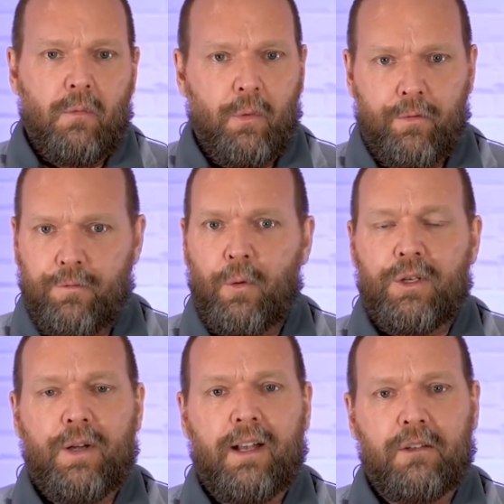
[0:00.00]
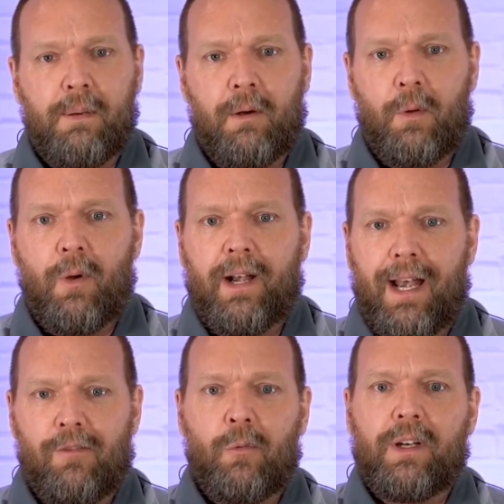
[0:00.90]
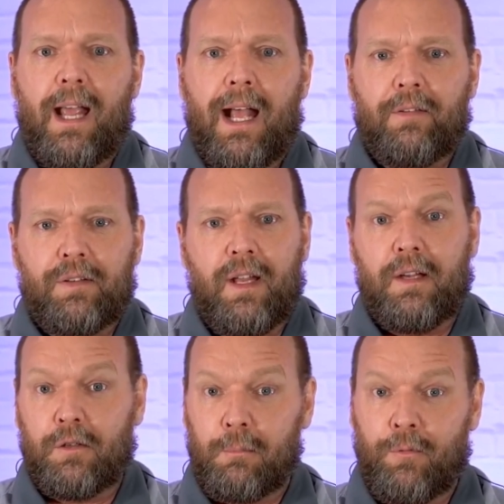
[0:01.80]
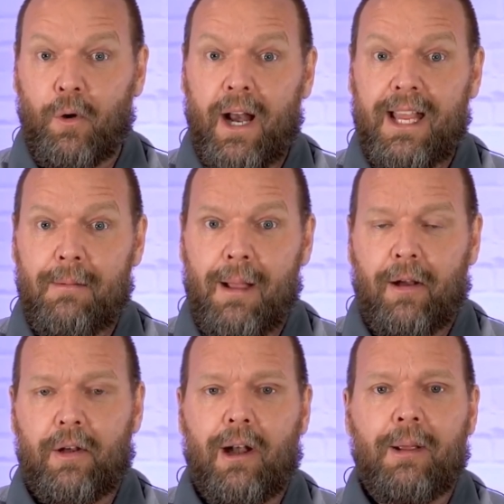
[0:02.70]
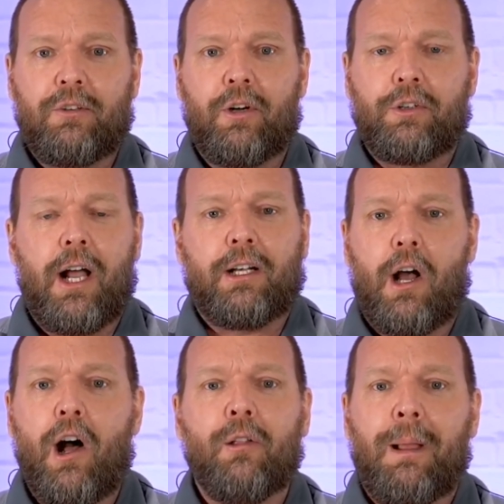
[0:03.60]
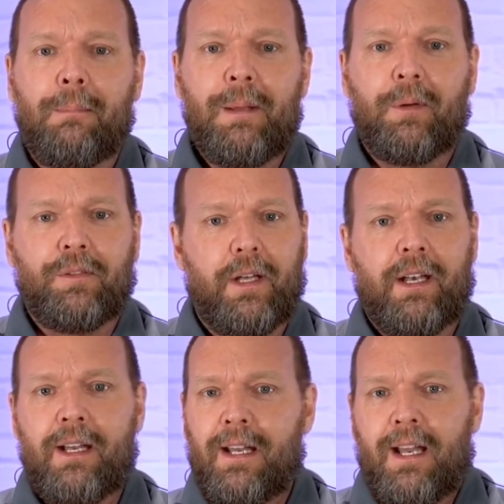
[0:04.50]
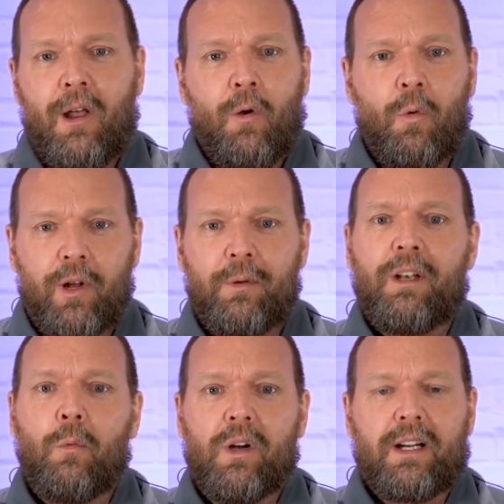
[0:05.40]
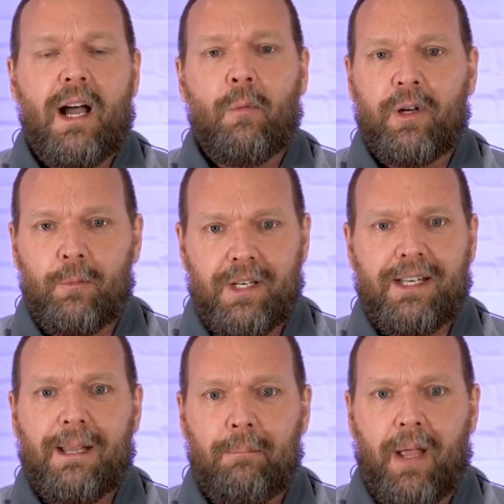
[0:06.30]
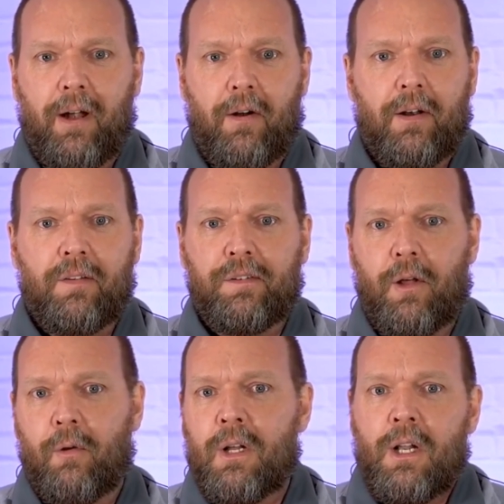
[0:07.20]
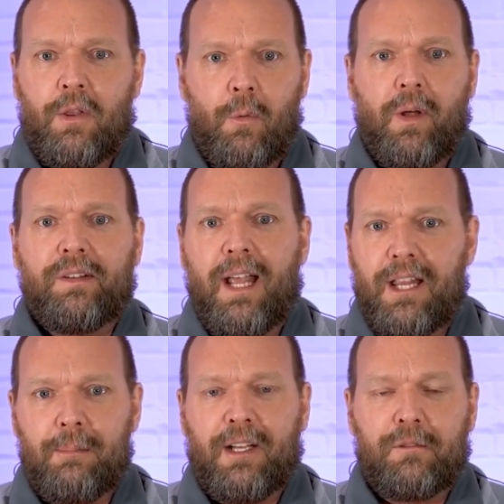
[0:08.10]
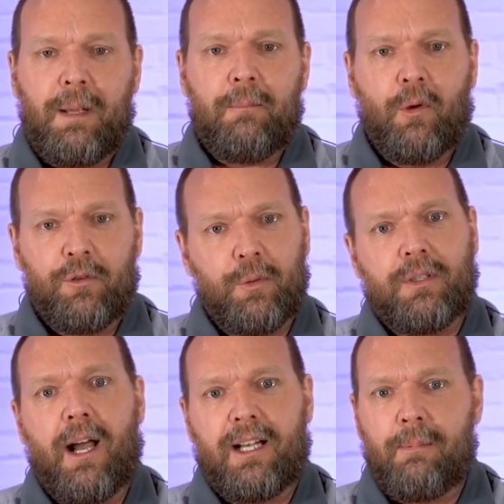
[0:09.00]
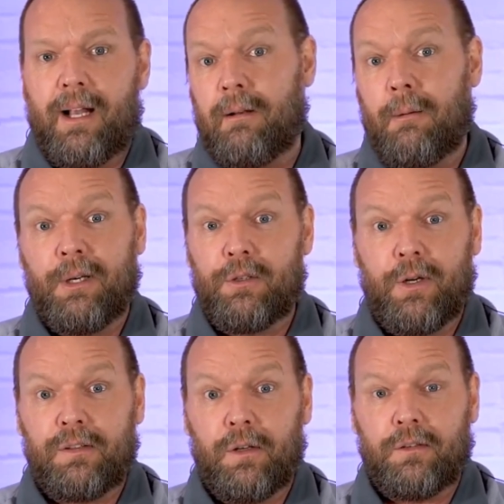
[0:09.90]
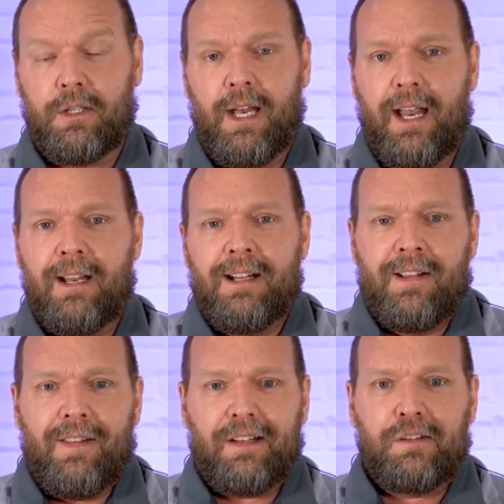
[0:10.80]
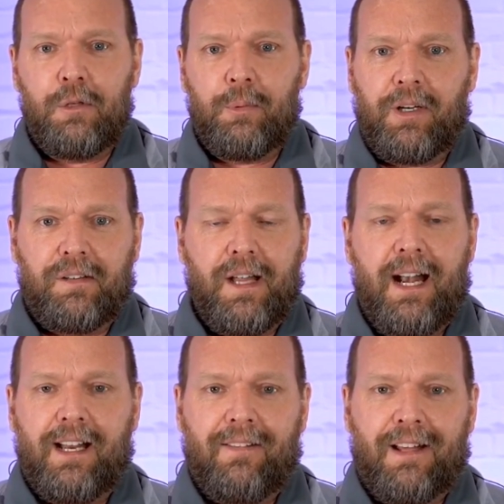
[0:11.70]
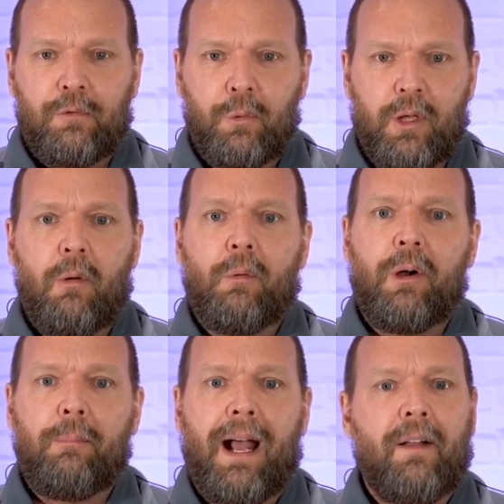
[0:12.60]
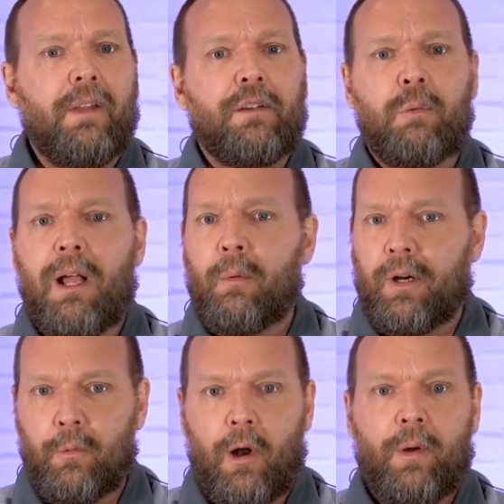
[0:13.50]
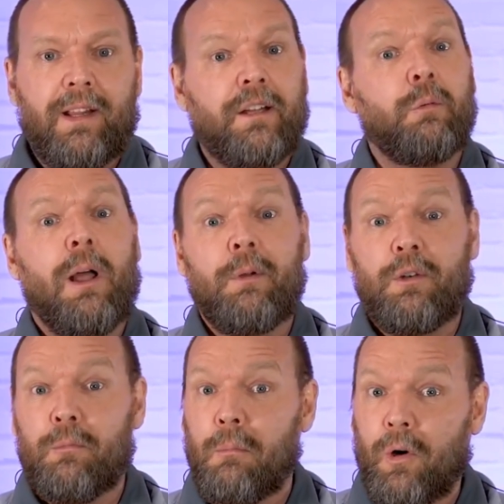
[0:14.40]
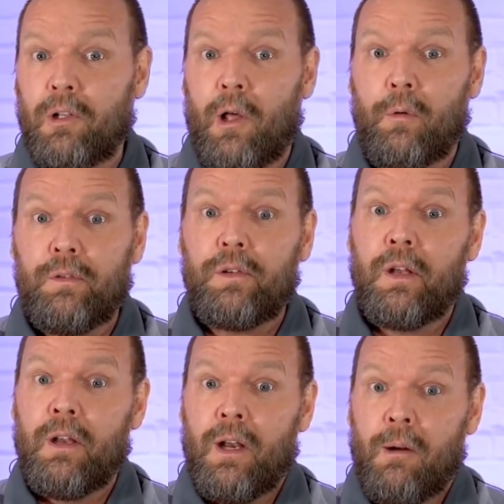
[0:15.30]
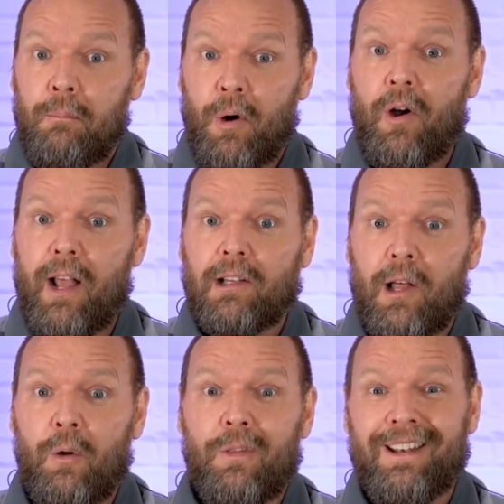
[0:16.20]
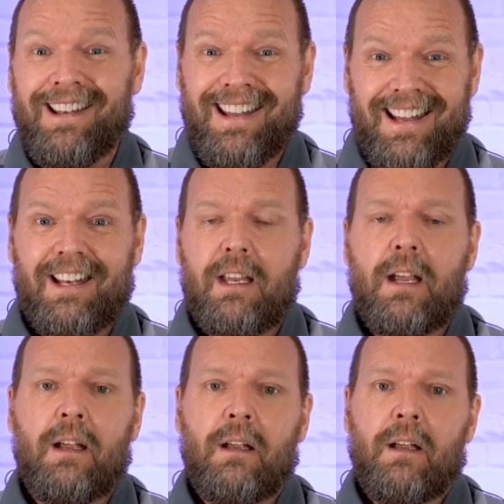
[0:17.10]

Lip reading: We're fully transparent. We want everyone to have a say. So before I came out here, I made sure to talk to all my people and said, what do we need to work on? What do we need to get better? And so the ones that had the biggest pain points, we talked about it. I'm going to address those today. That's super exciting. And that's really what we're about. That's why we're growing. That's why we do more loans per LO than any